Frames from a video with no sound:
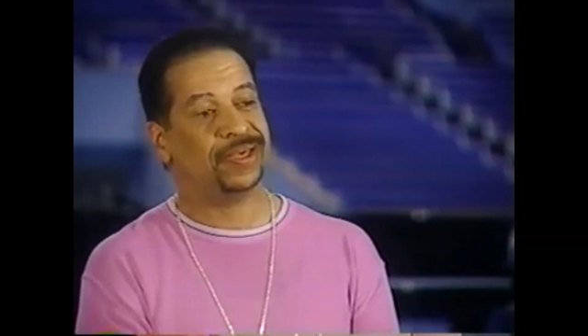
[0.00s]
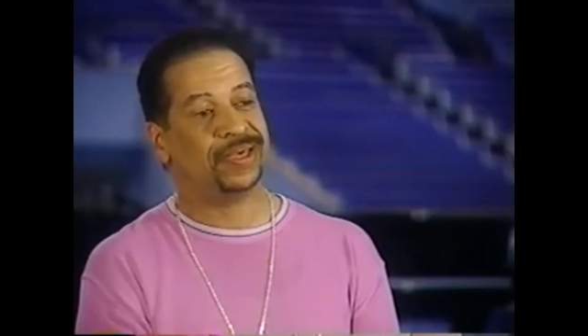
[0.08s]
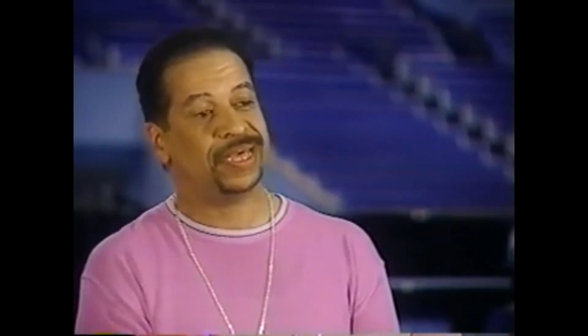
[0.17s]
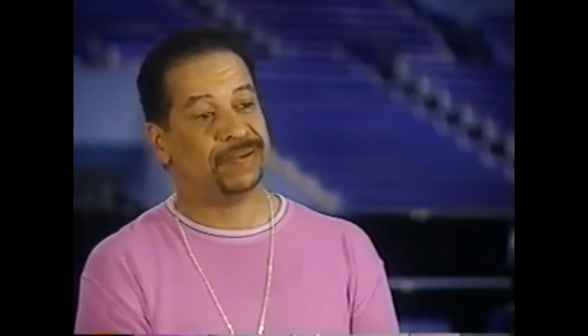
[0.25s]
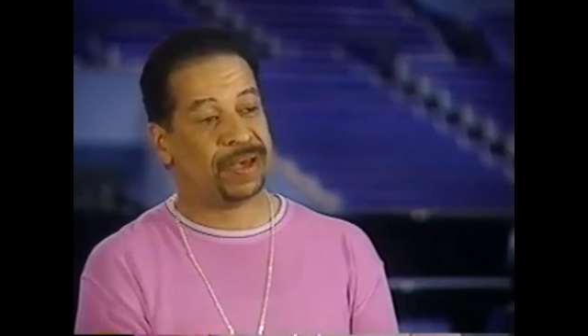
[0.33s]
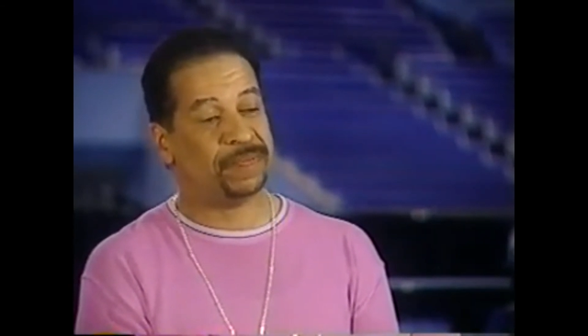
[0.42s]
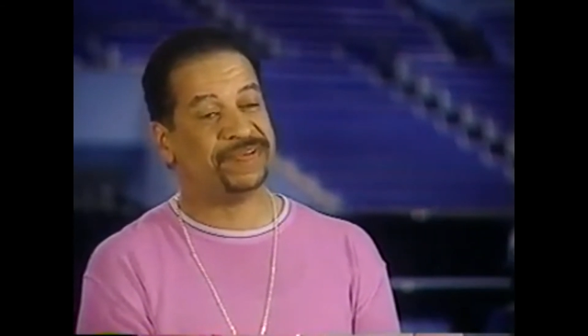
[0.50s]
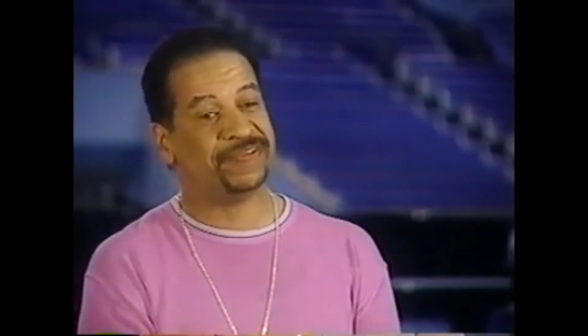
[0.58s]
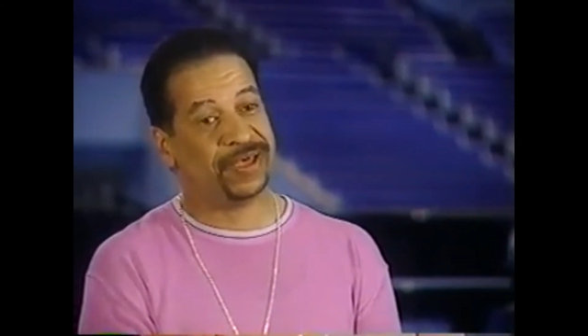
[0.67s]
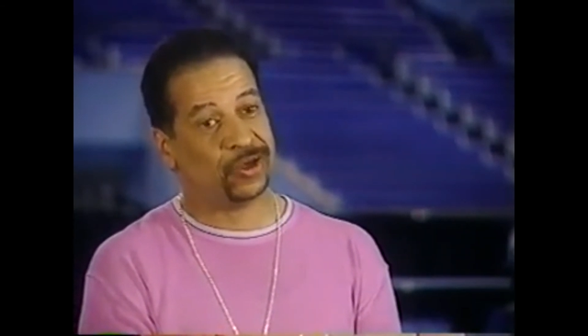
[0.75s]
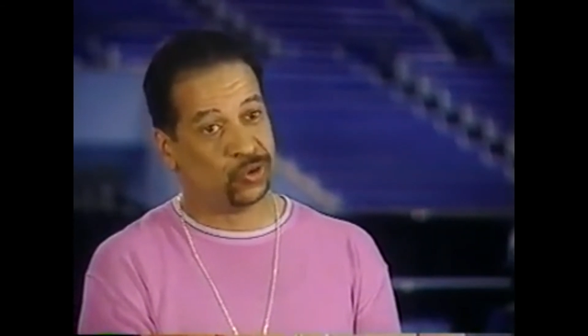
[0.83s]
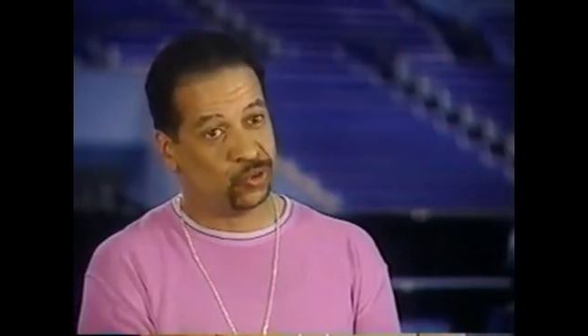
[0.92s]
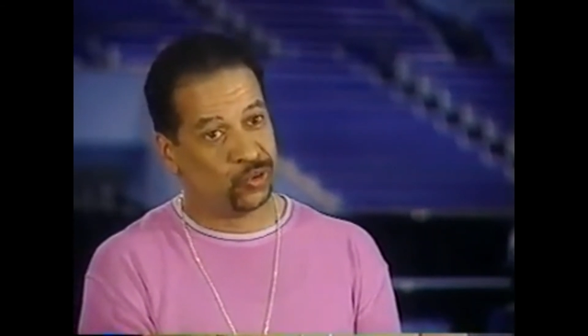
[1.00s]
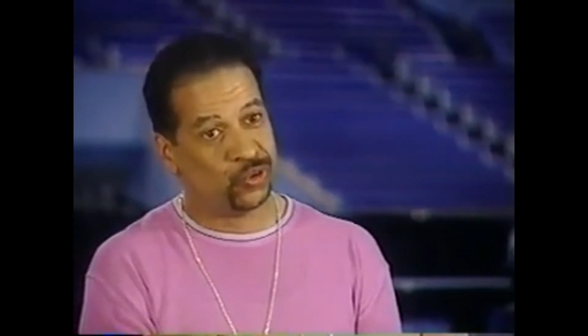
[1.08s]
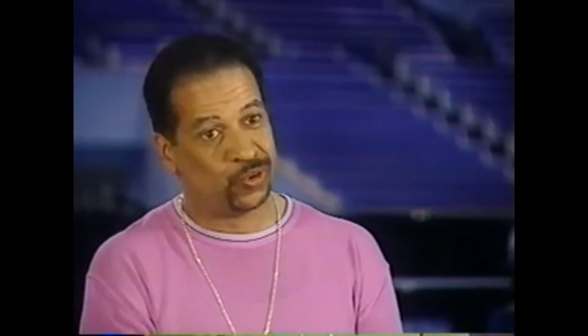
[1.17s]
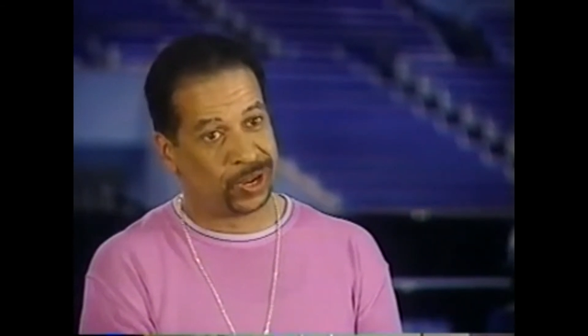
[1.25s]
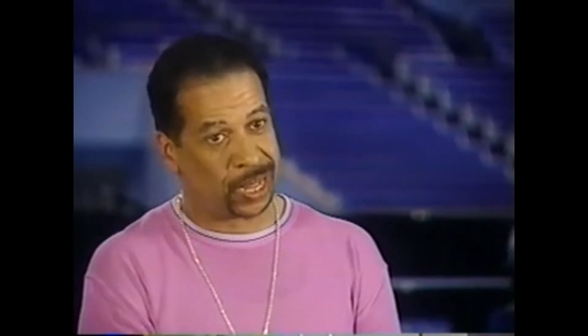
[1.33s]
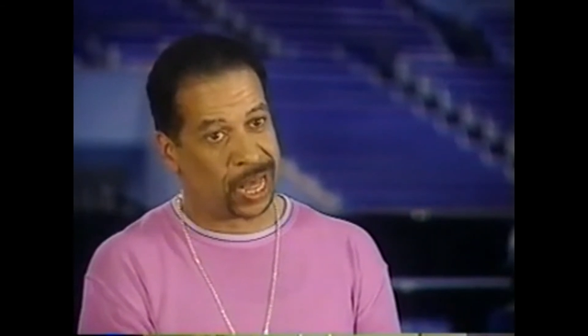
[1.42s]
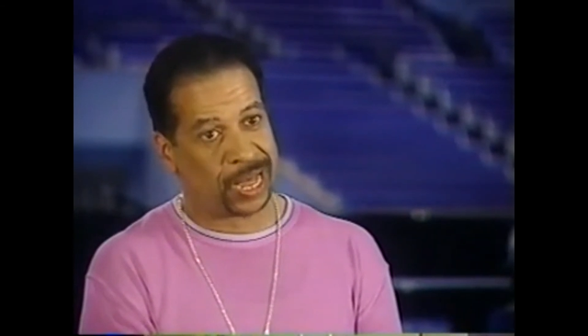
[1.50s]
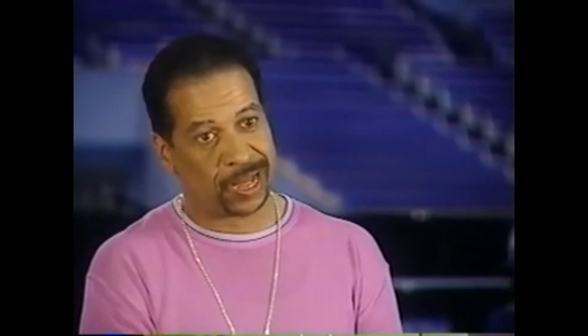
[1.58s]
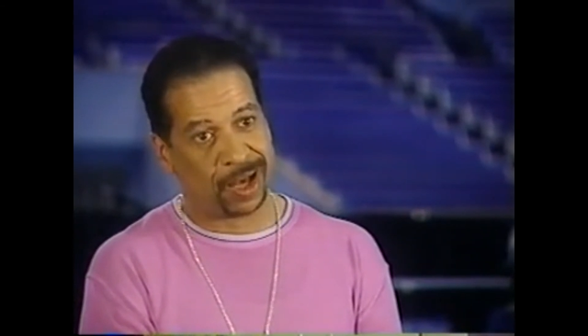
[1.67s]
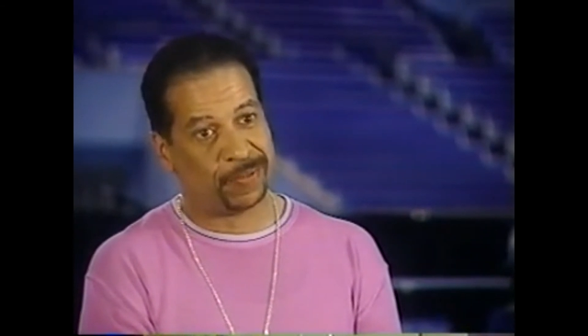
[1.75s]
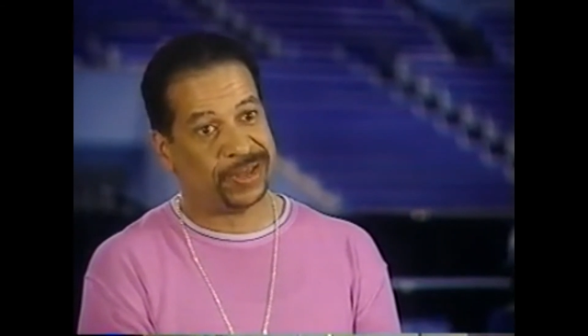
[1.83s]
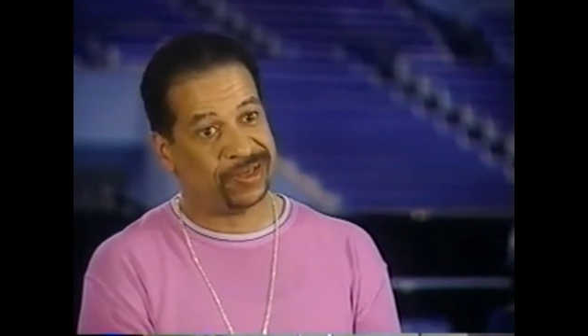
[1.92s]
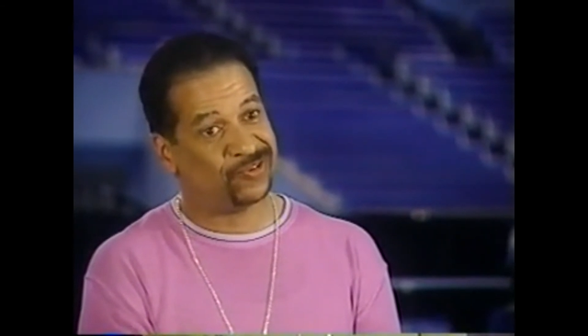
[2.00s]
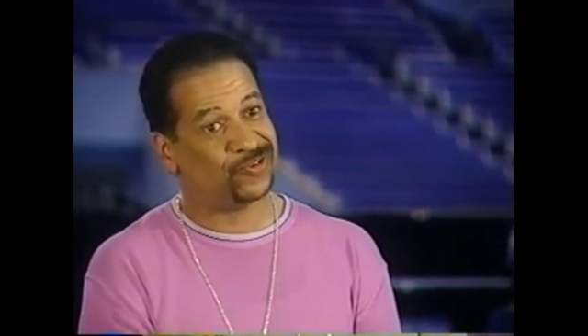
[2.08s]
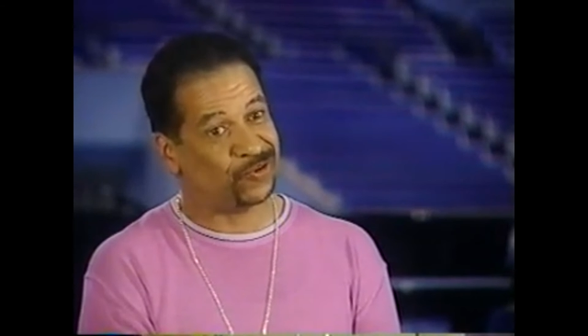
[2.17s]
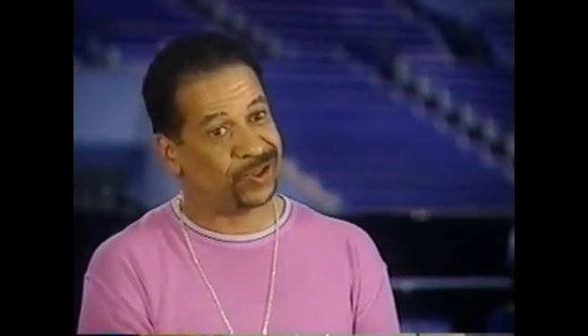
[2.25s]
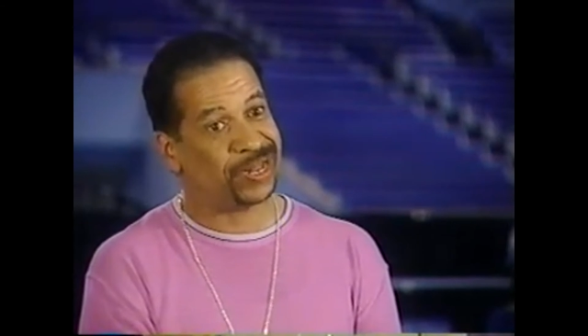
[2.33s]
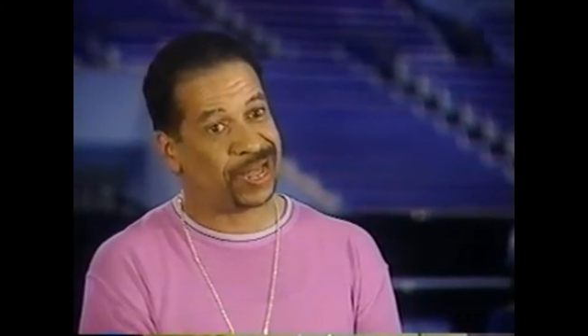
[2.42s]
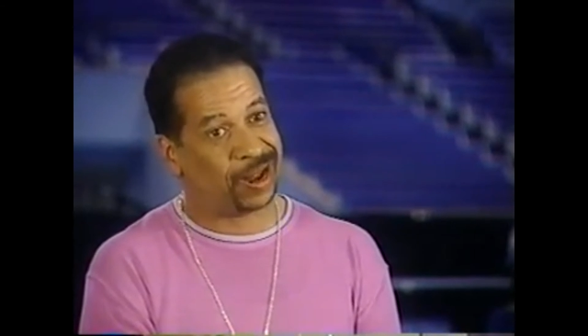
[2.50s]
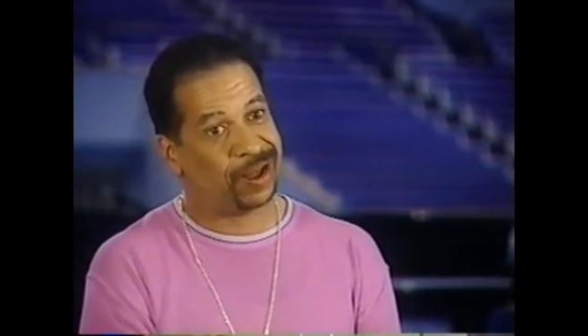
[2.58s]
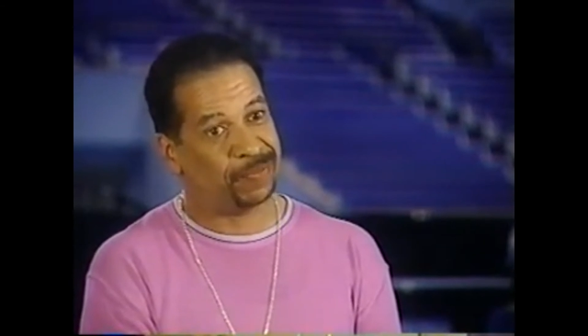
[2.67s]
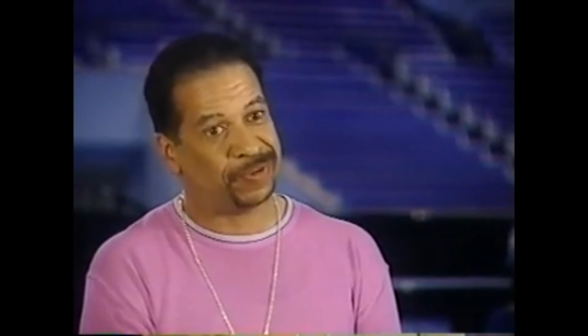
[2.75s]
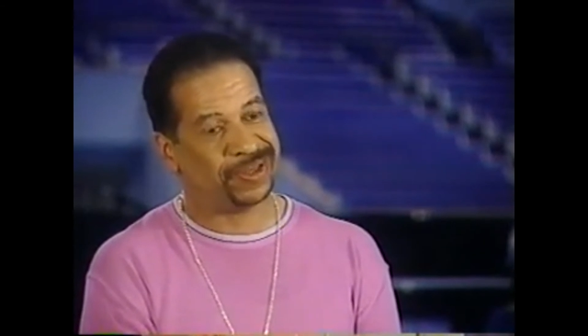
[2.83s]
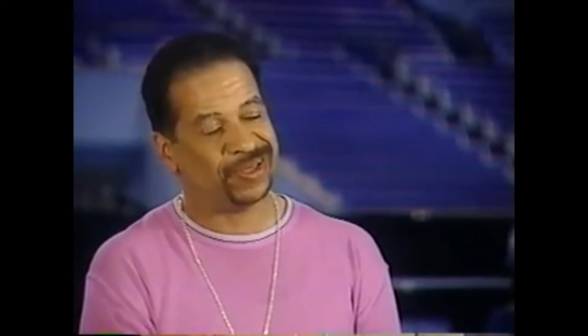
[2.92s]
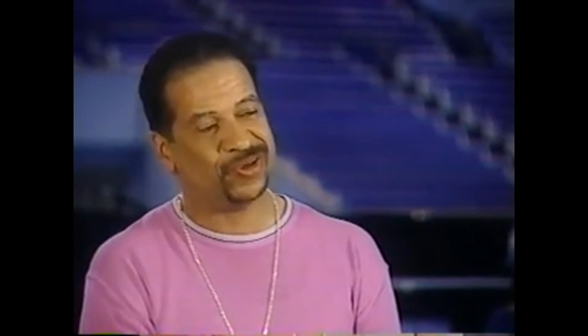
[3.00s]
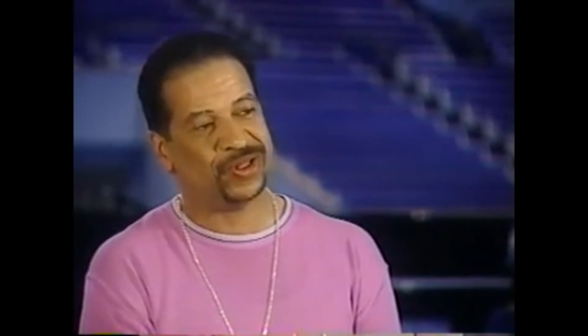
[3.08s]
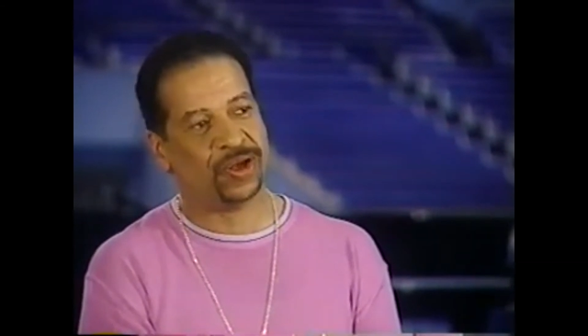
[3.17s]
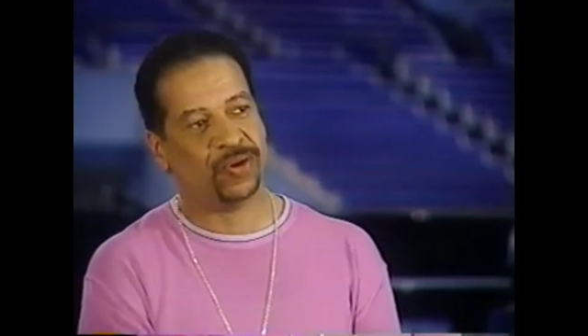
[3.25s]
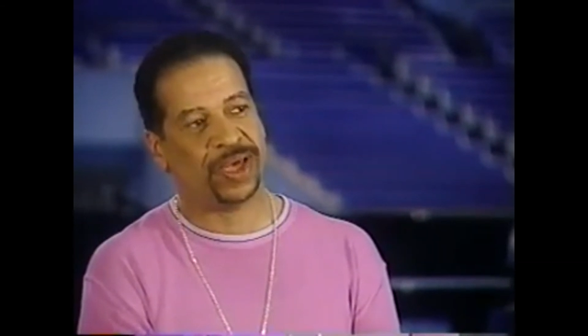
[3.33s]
He might be saying goo goo and gaga, but he is certainly not humming,